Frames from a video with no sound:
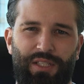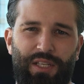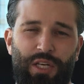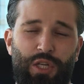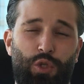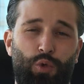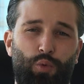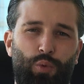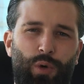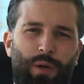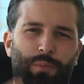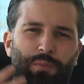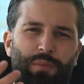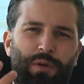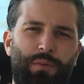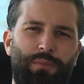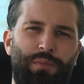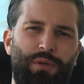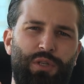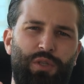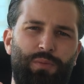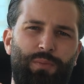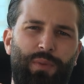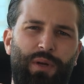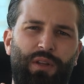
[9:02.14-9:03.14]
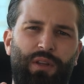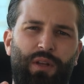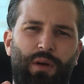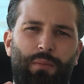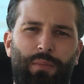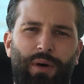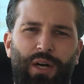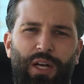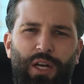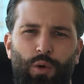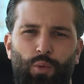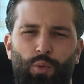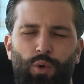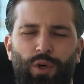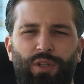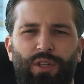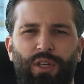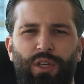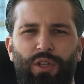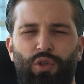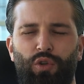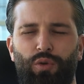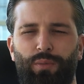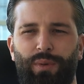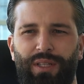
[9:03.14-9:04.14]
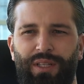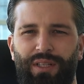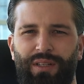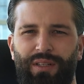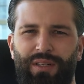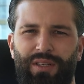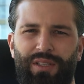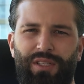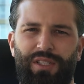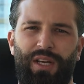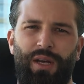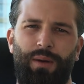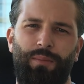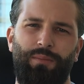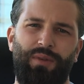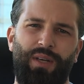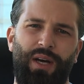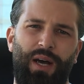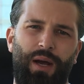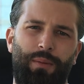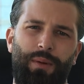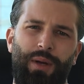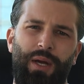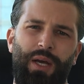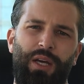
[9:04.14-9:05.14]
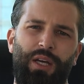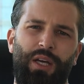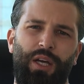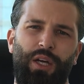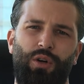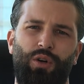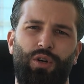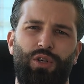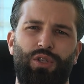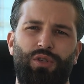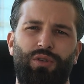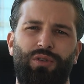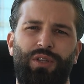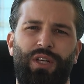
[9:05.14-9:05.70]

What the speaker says: sense, where people spend their money, what they do. But at the same time, it also